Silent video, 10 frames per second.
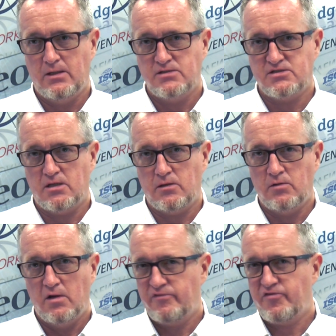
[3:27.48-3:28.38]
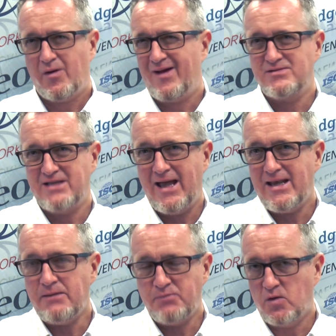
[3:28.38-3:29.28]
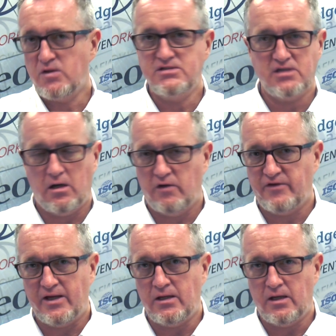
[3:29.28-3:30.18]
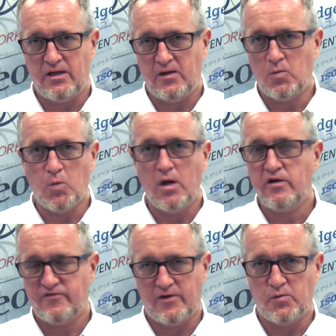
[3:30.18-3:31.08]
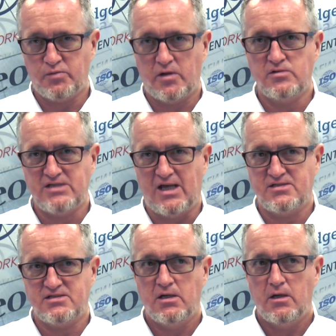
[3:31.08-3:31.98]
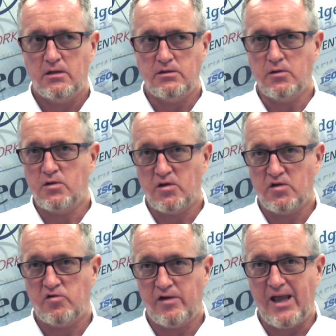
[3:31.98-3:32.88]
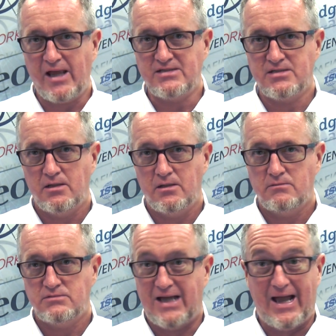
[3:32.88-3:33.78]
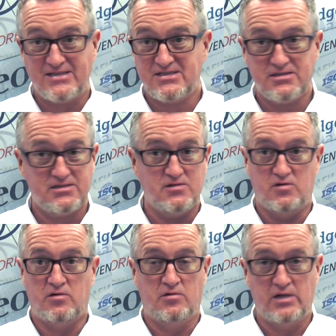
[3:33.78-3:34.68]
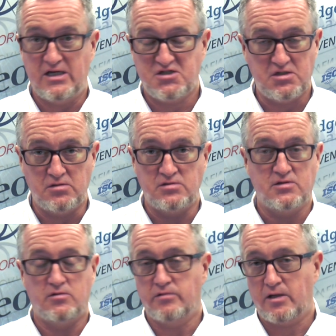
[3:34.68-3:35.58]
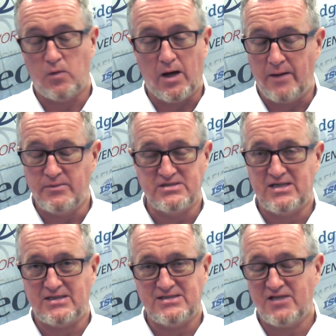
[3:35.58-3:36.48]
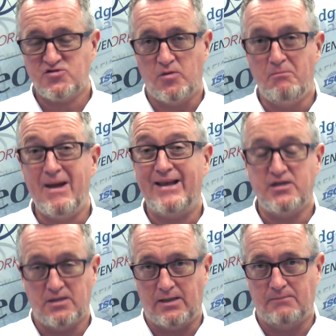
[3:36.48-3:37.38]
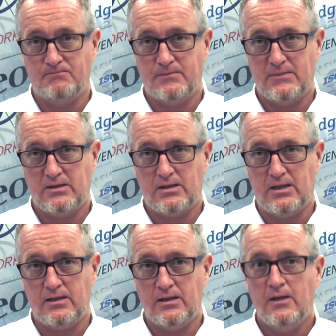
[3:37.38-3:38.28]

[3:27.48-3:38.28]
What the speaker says: So throughout any point of a workflow process, you can create tasks or issues or requirements, etc. manually. Okay.